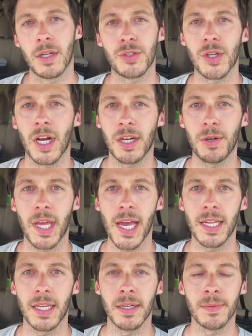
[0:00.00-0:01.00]
Chaco
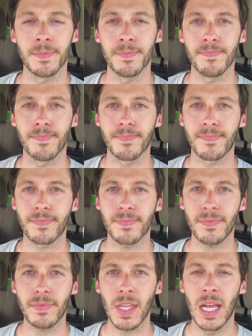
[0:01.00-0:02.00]
Canyon,
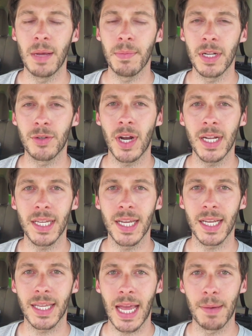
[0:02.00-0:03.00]
and I'm going to try to get
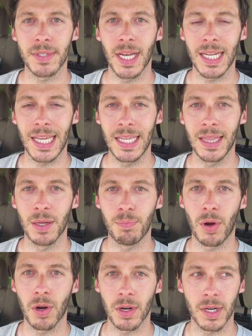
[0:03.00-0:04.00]
a campsite in the
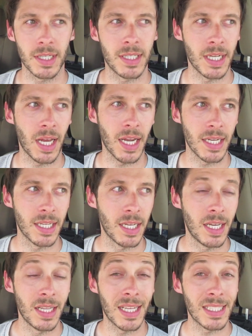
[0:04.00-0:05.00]
park tonight.
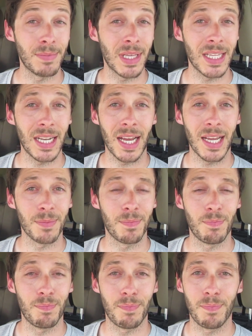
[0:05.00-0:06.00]
That's something that I
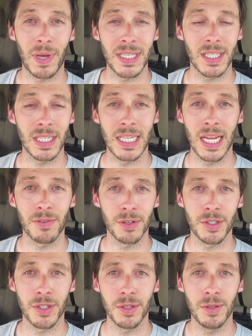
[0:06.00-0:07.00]
basically never
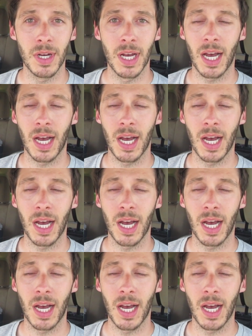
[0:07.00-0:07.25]
do.